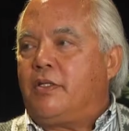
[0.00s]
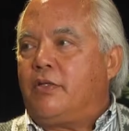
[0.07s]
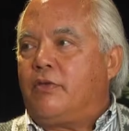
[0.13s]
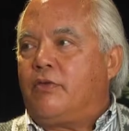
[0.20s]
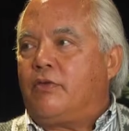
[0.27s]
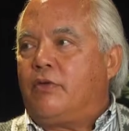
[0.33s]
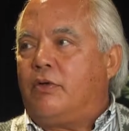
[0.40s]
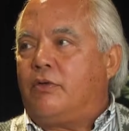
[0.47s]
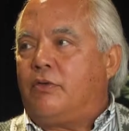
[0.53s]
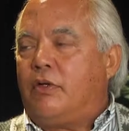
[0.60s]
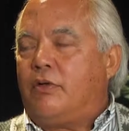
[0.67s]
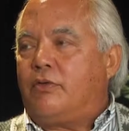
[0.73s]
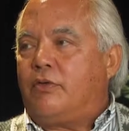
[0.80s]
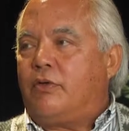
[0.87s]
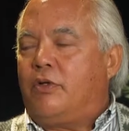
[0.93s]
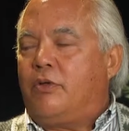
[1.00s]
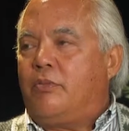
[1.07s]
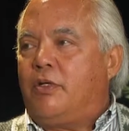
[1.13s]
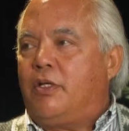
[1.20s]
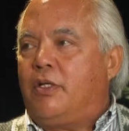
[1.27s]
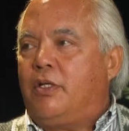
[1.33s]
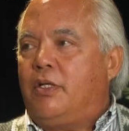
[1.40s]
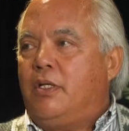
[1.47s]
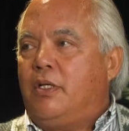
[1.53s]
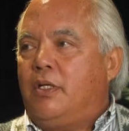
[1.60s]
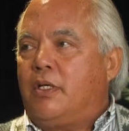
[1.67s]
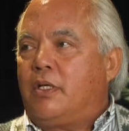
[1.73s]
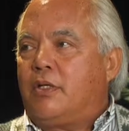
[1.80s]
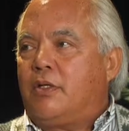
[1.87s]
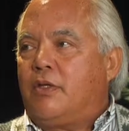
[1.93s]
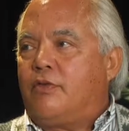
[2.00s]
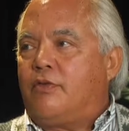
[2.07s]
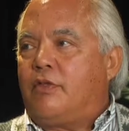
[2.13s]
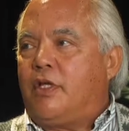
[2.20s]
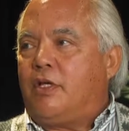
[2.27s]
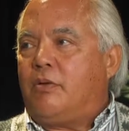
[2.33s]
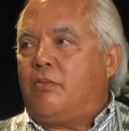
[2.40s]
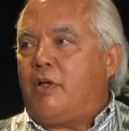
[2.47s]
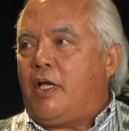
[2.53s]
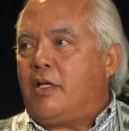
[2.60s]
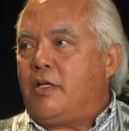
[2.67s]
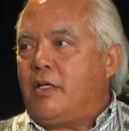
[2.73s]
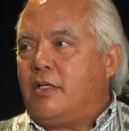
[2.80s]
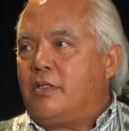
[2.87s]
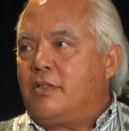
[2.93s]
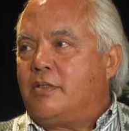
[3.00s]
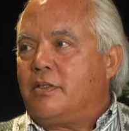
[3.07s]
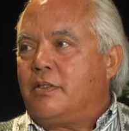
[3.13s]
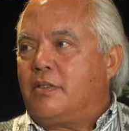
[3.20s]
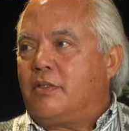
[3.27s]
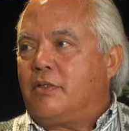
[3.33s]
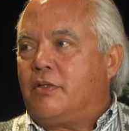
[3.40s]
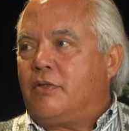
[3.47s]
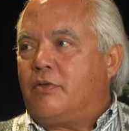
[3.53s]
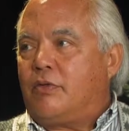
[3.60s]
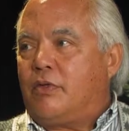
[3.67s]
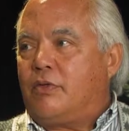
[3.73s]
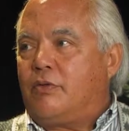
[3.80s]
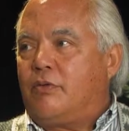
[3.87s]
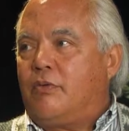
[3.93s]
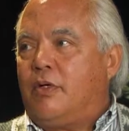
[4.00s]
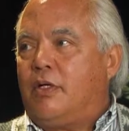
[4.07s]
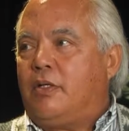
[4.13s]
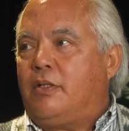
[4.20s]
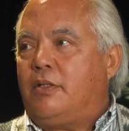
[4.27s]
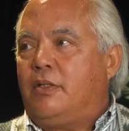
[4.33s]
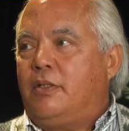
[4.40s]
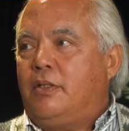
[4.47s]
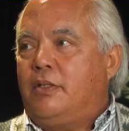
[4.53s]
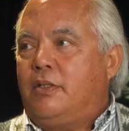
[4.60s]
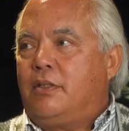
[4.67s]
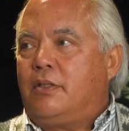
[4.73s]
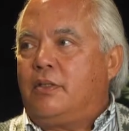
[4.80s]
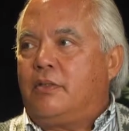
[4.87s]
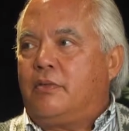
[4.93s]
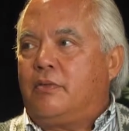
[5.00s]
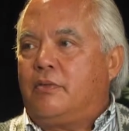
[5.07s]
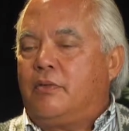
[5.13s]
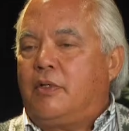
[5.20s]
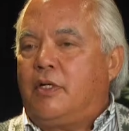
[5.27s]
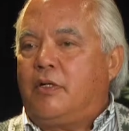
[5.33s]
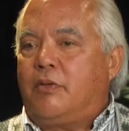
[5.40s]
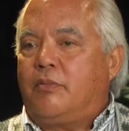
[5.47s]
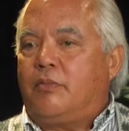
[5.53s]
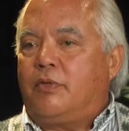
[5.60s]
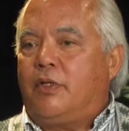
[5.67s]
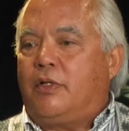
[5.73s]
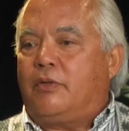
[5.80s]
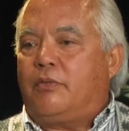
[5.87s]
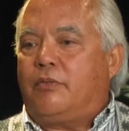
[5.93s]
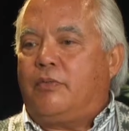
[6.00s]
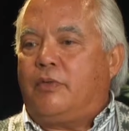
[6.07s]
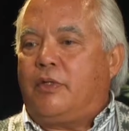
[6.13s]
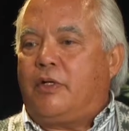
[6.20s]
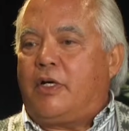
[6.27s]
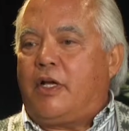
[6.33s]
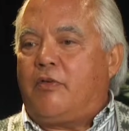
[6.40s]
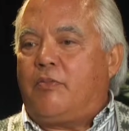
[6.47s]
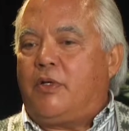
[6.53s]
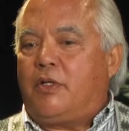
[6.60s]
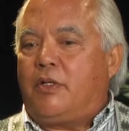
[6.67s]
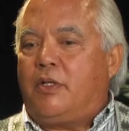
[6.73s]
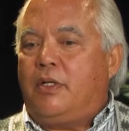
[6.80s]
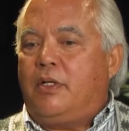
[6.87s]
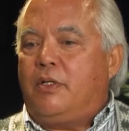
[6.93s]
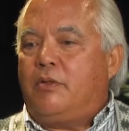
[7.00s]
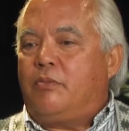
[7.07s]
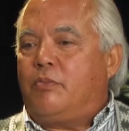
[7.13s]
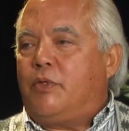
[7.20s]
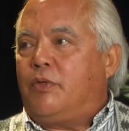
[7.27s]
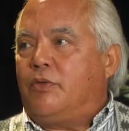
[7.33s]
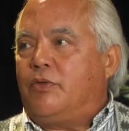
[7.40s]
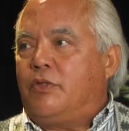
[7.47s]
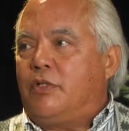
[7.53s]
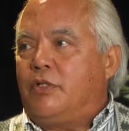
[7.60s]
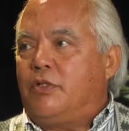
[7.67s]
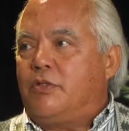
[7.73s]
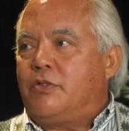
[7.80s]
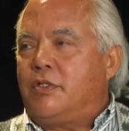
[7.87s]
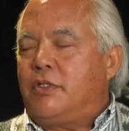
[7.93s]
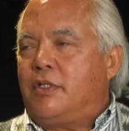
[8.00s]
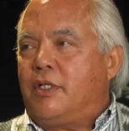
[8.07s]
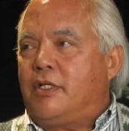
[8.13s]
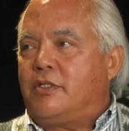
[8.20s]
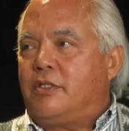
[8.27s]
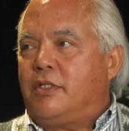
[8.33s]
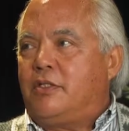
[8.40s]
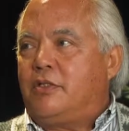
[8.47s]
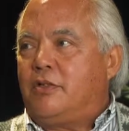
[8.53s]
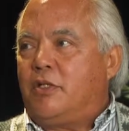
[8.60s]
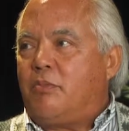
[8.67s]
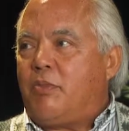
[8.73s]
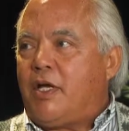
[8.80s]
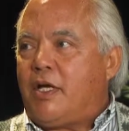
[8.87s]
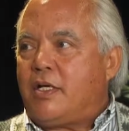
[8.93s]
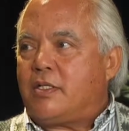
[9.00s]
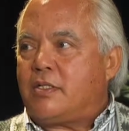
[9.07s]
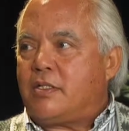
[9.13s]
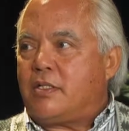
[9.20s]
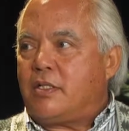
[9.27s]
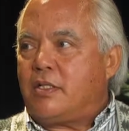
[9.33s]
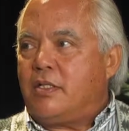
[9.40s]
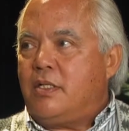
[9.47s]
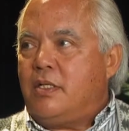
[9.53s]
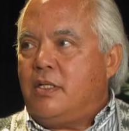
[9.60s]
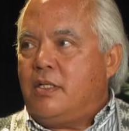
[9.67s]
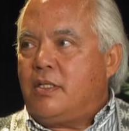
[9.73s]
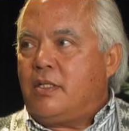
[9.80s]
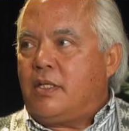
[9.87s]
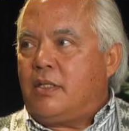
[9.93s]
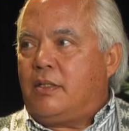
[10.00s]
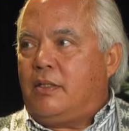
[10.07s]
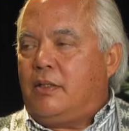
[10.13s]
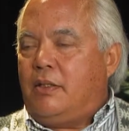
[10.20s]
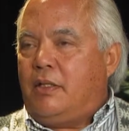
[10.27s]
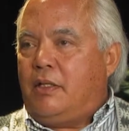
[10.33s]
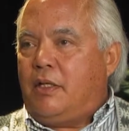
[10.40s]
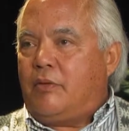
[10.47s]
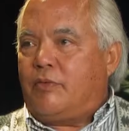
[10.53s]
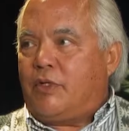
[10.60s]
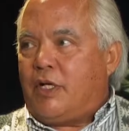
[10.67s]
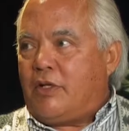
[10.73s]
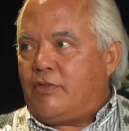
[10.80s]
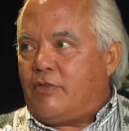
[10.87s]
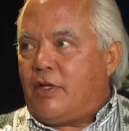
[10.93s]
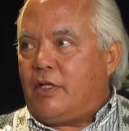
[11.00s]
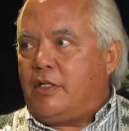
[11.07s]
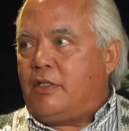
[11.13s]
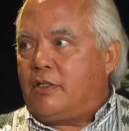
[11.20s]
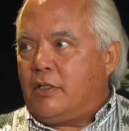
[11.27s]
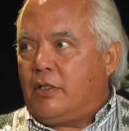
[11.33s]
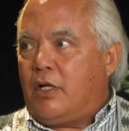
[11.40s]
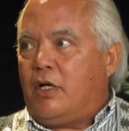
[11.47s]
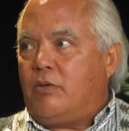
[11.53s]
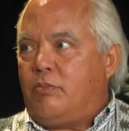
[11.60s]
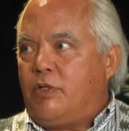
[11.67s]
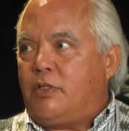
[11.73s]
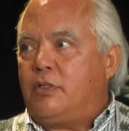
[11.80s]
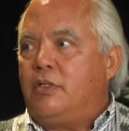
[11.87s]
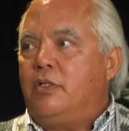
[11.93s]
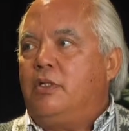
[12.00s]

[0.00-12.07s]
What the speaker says: this is also going to be a state mandate as well. So there have been bills introduced in the legislature in the past that were not signed into law, but